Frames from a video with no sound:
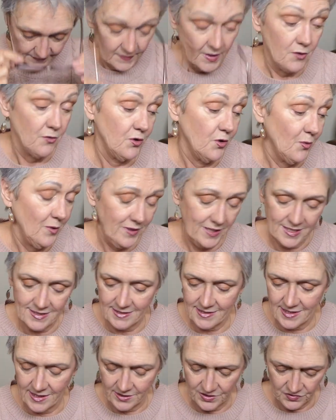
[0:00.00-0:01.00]
I don't know what that
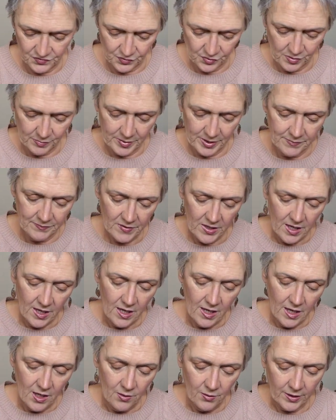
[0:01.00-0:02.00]
stands for, but
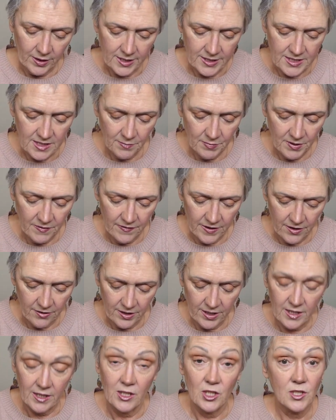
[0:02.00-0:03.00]
I'm gonna dip in there
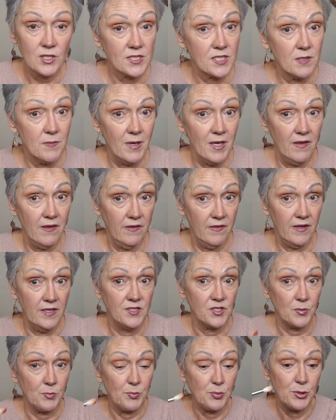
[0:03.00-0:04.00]
and it looks to me that
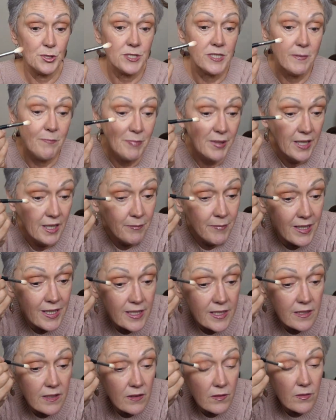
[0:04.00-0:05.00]
these are pretty
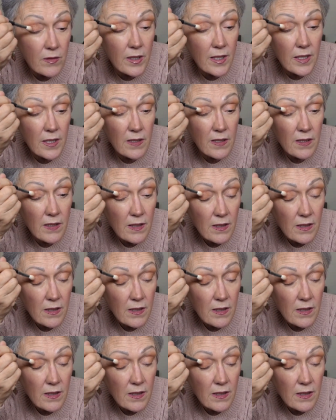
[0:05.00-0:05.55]
pigmented, okay?